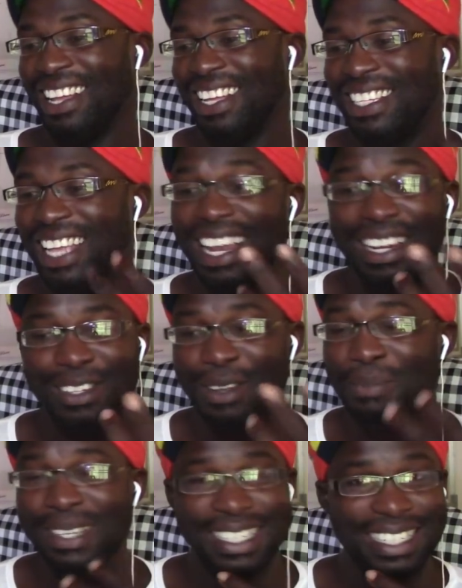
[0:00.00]
Sadly,
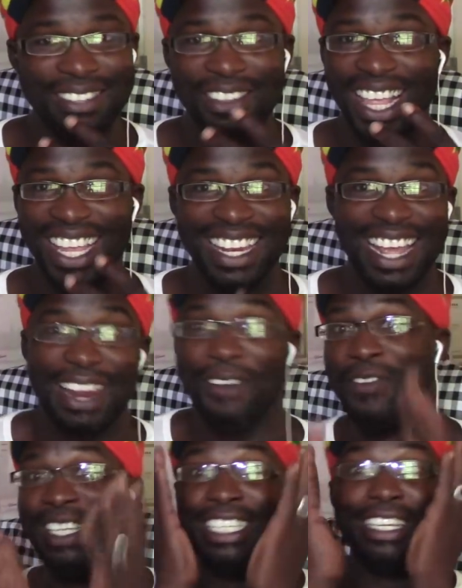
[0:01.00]
some persons if they eat that,
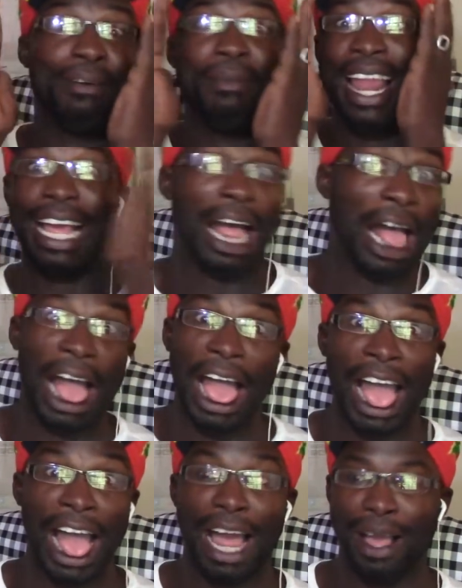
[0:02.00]
their face is going to be like,
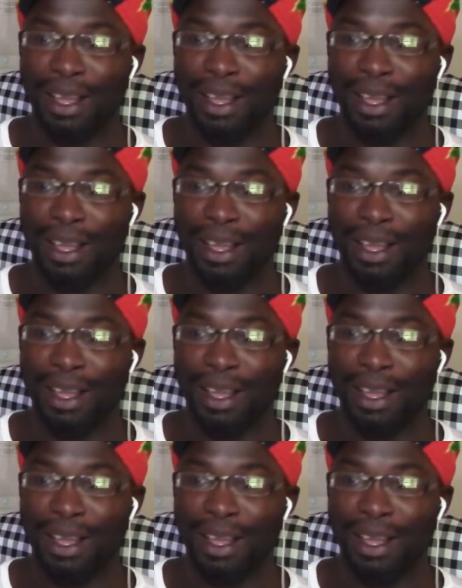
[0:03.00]
ah!